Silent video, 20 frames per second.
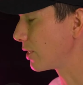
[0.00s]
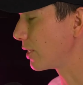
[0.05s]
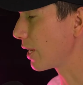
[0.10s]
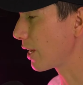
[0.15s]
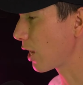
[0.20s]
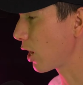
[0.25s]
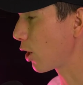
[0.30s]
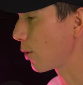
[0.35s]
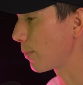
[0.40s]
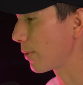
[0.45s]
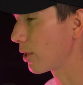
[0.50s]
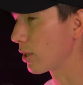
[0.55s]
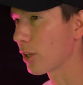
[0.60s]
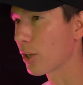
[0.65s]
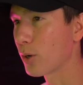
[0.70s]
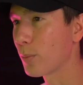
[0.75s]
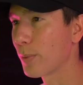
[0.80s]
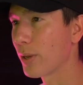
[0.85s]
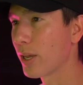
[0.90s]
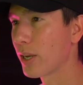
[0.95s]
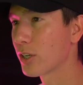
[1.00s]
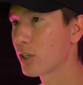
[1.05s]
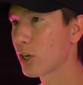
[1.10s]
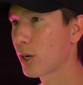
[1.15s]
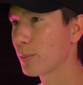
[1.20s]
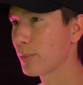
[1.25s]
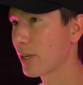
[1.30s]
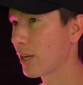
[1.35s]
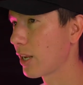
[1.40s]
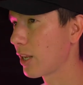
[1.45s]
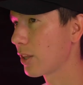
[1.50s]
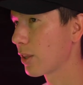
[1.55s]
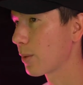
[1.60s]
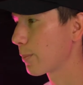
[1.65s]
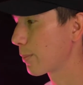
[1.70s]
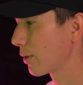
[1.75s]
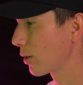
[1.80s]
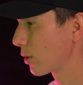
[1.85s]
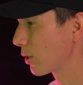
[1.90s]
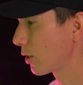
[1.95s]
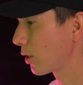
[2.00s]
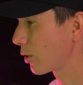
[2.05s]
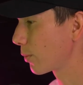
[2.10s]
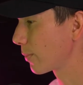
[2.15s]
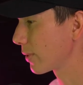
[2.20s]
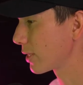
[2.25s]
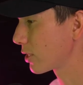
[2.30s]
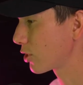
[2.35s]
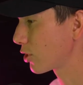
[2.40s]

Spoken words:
did help a little bit in terms of getting the bird a little bit